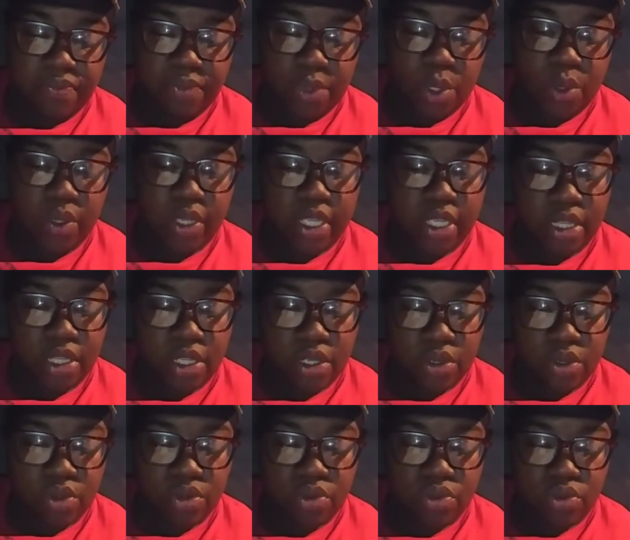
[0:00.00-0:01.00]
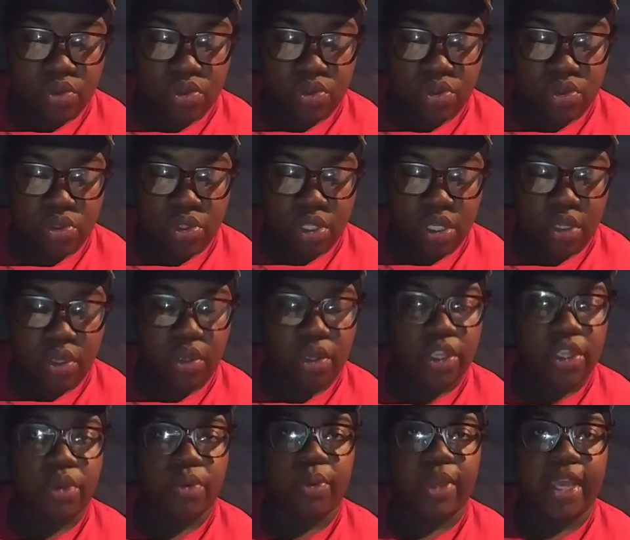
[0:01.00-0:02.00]
You'll get those, you know, on
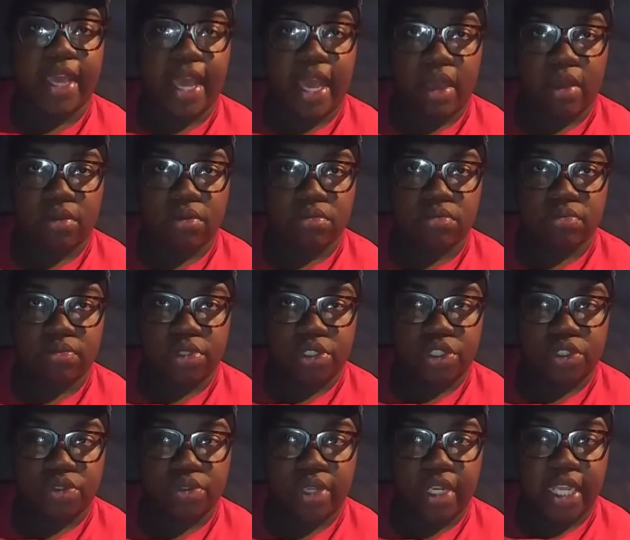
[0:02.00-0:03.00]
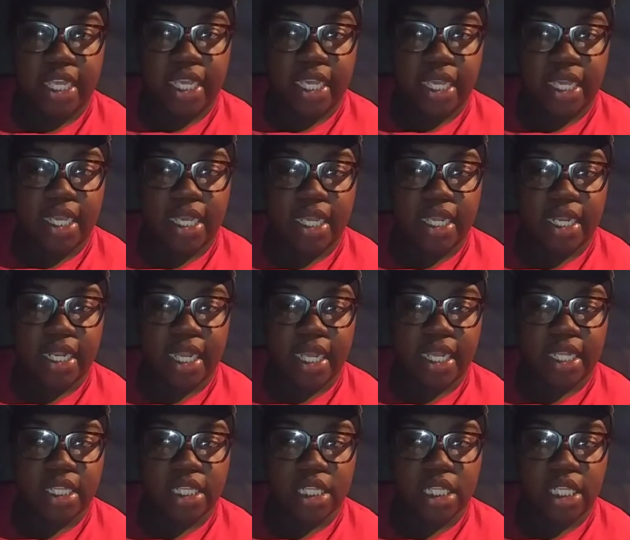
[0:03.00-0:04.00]
your way out. But you'll need
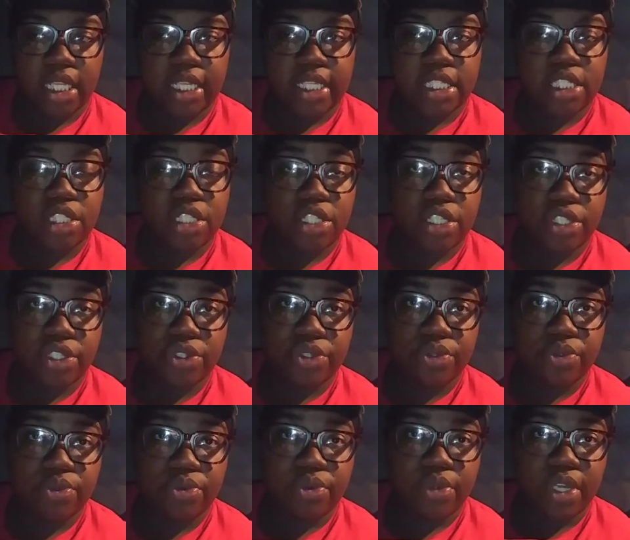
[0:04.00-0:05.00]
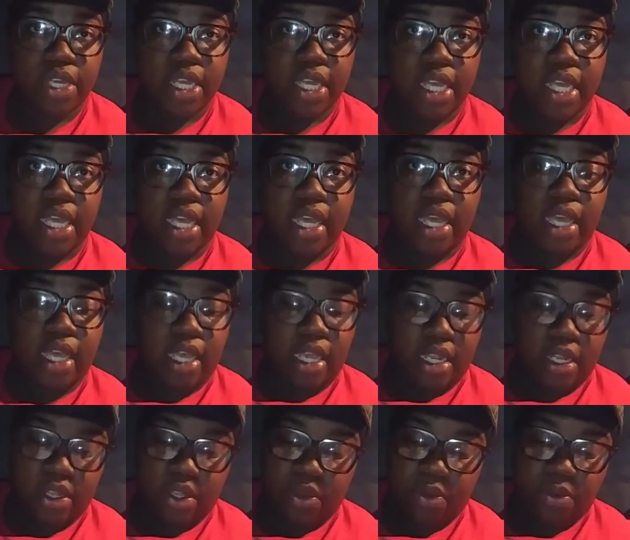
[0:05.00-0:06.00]
at least two,
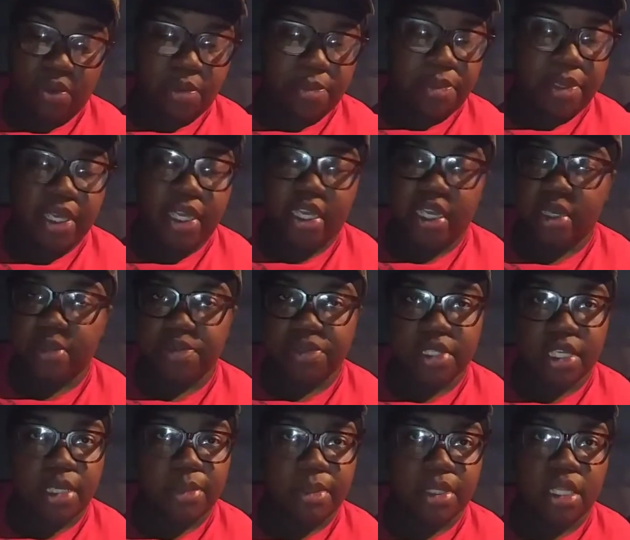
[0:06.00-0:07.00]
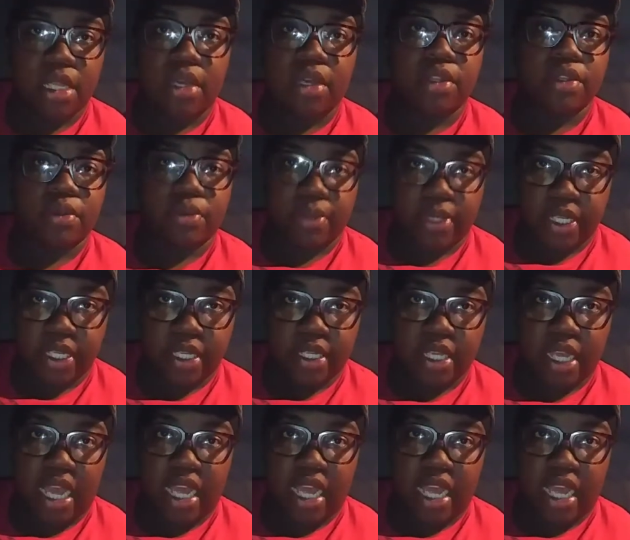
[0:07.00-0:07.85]
and you will pick up some along the way.